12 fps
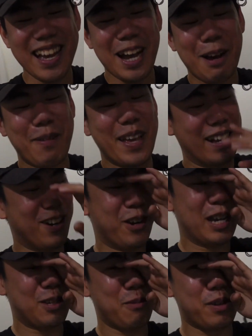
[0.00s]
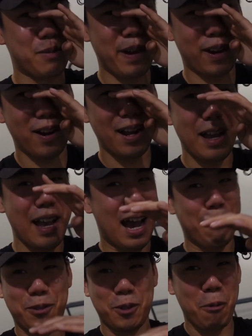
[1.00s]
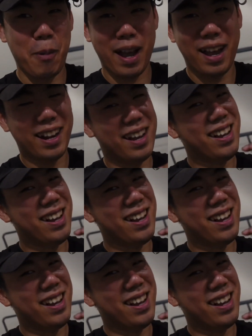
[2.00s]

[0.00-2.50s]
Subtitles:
I'm like, oh, he's so much better. I'm so bad.